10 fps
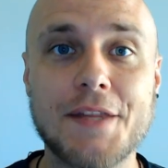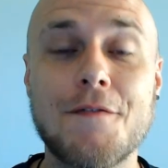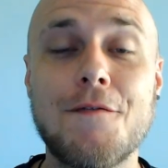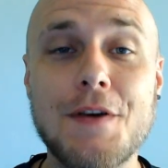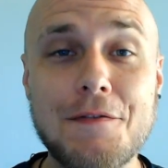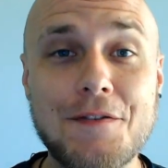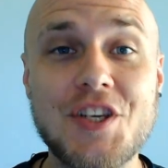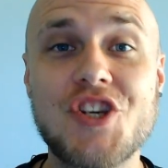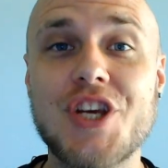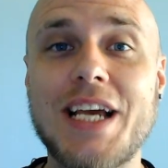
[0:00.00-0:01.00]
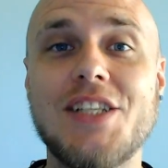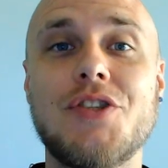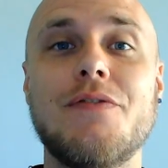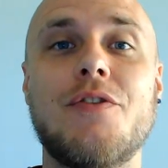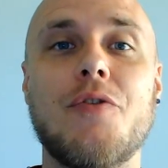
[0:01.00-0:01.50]
50
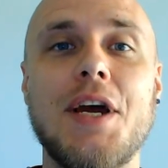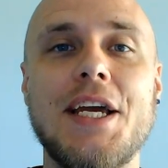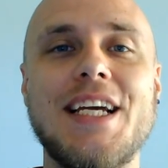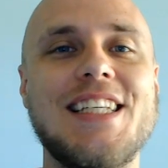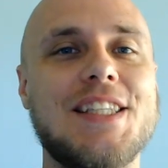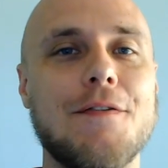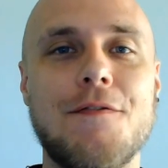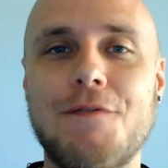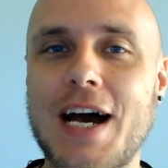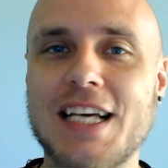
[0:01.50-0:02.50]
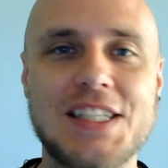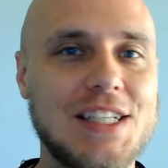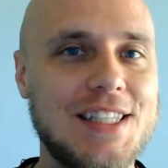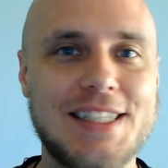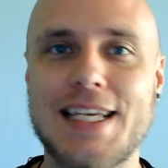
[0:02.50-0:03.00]
Shades of Grey is the
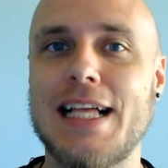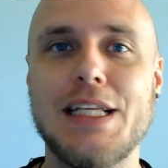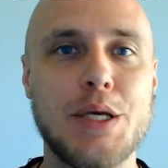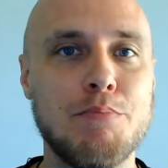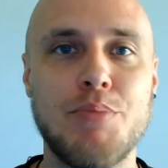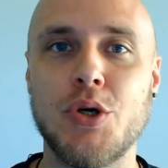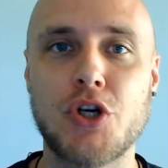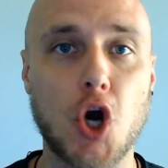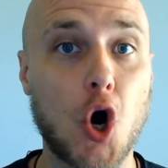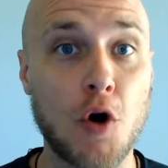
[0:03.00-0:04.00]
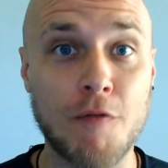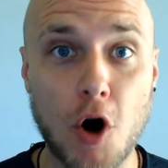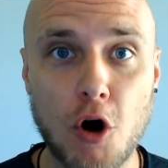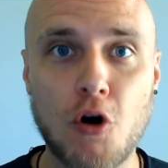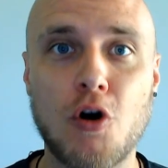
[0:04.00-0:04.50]
fastest selling book of
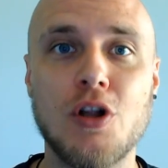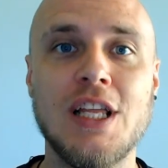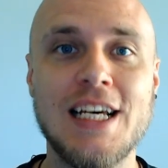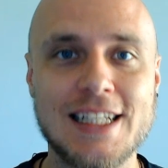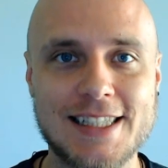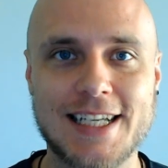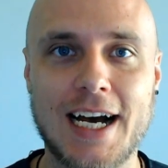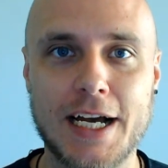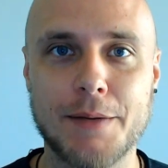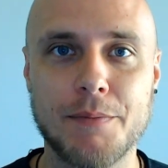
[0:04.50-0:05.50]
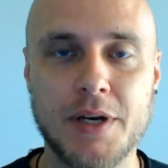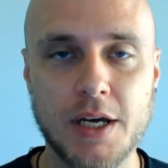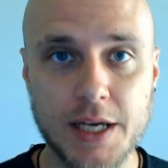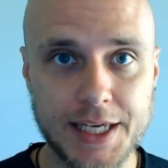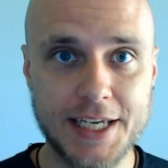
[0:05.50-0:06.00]
all time.
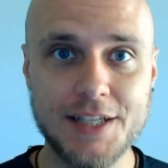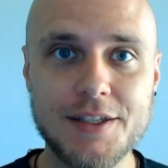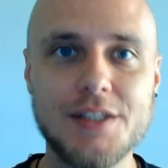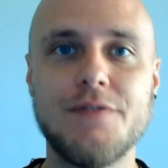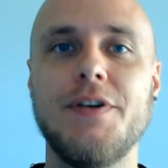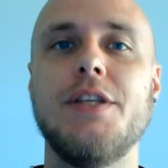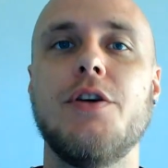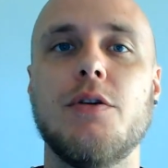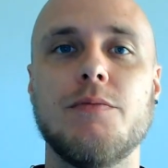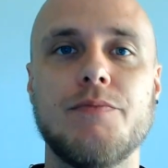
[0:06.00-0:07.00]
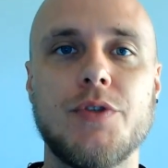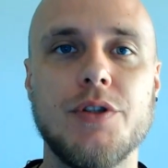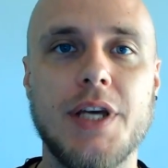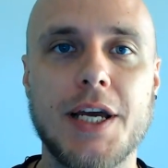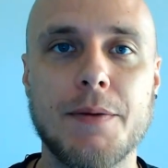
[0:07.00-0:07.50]
In this video
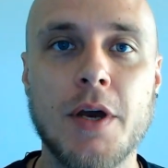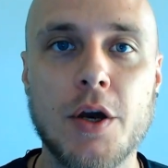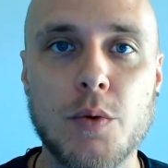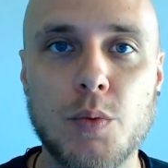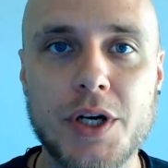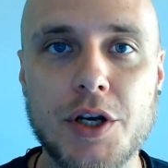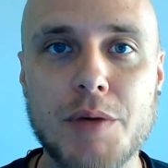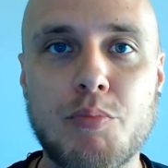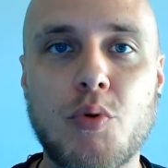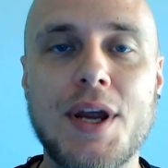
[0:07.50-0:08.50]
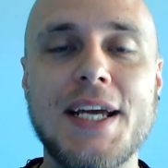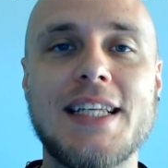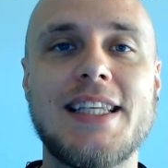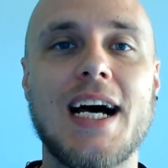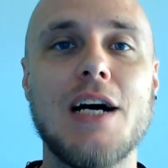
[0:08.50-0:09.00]
today, we're gonna
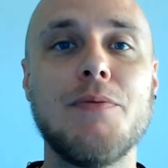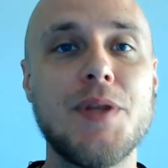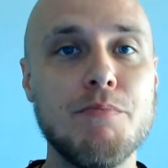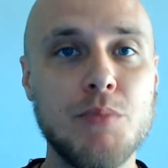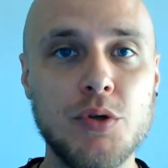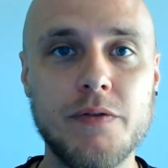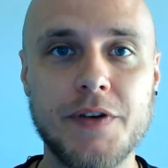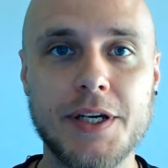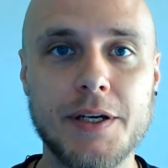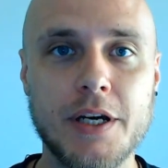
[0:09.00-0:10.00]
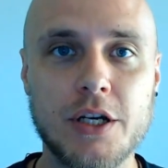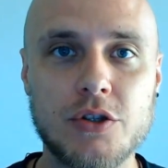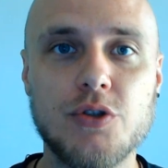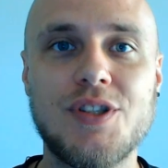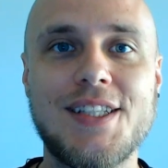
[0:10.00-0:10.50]
break down the movie
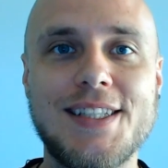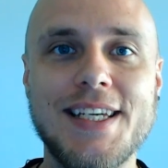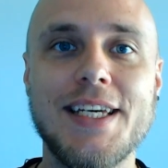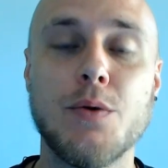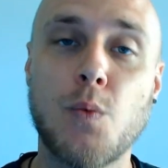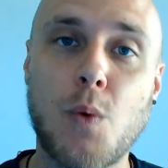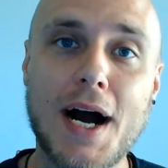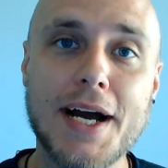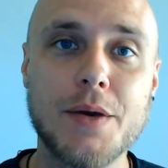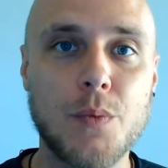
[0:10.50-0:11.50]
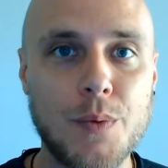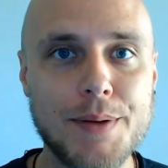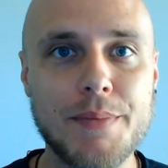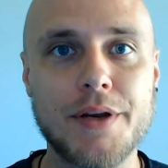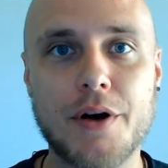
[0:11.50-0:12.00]
to see why
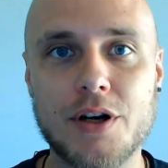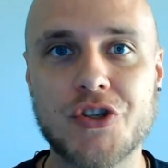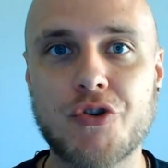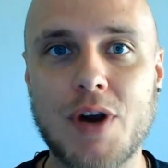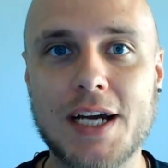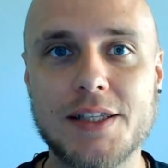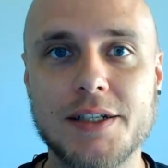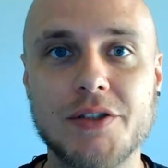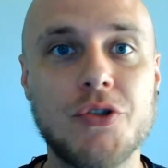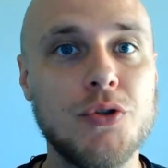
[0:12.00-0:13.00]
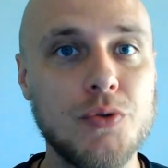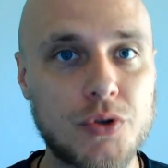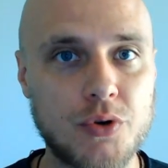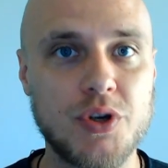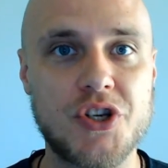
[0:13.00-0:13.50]
women are attracted to
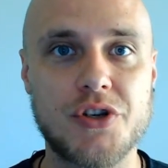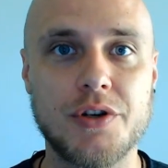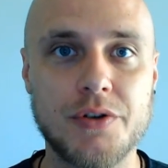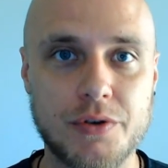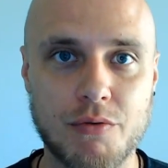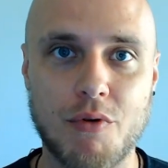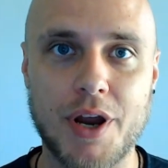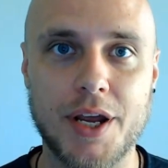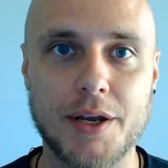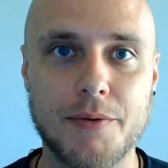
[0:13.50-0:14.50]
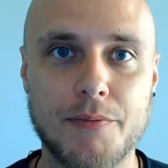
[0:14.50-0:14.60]
Christian Grey.